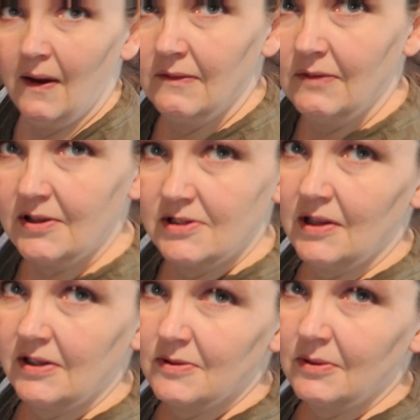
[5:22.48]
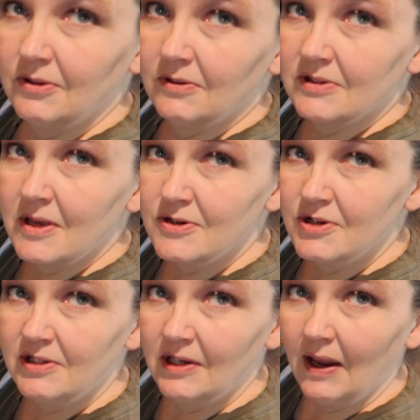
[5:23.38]
I have lots of things I want to do in this
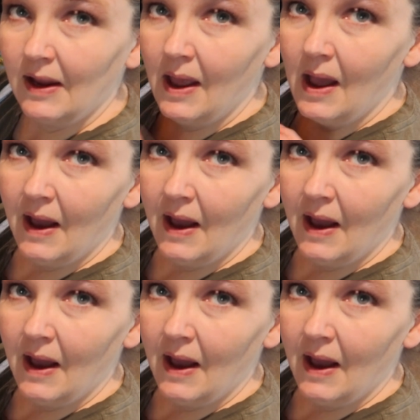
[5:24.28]
kitchen today.